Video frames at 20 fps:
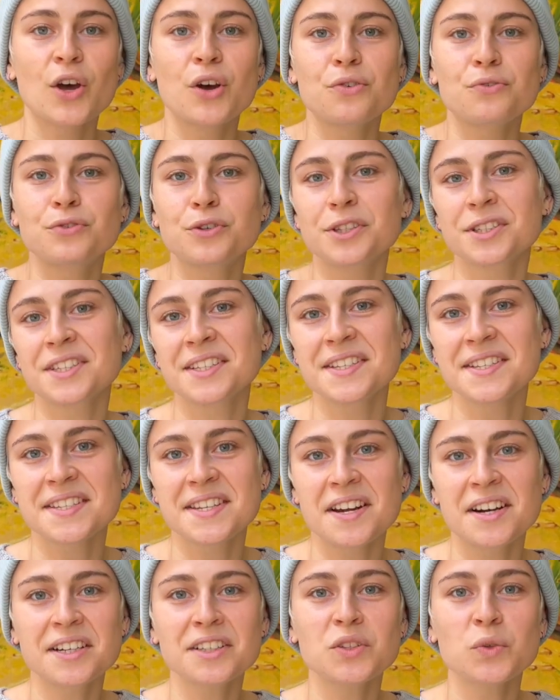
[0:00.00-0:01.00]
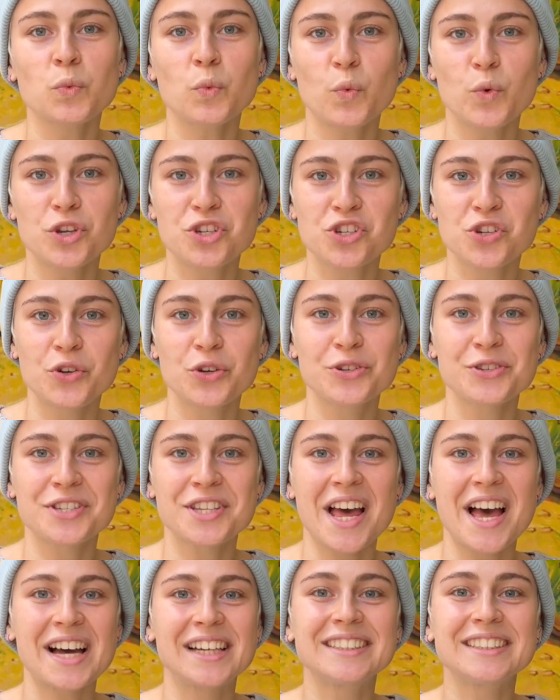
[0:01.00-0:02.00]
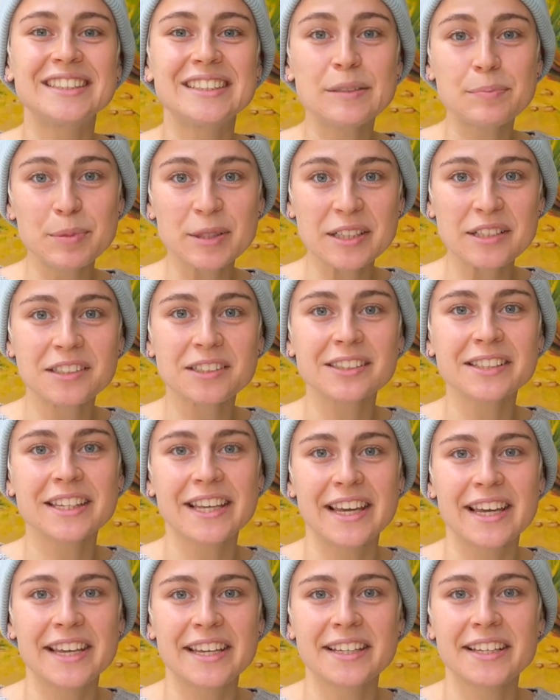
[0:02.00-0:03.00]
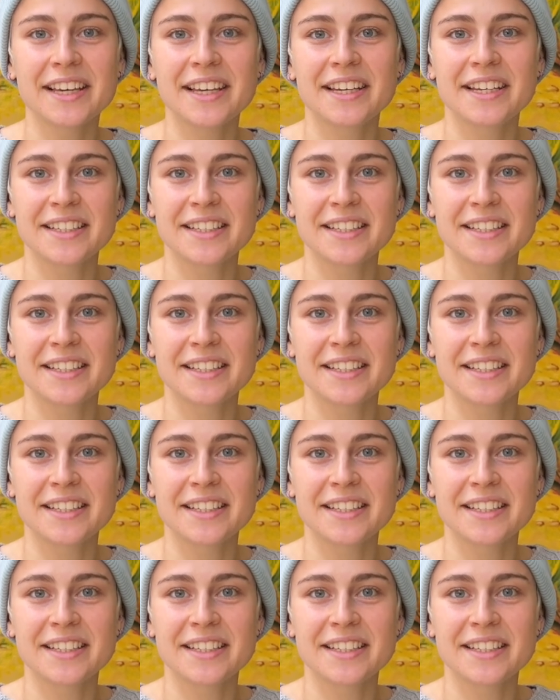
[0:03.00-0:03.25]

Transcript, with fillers: For dessert, we chose a typical cake in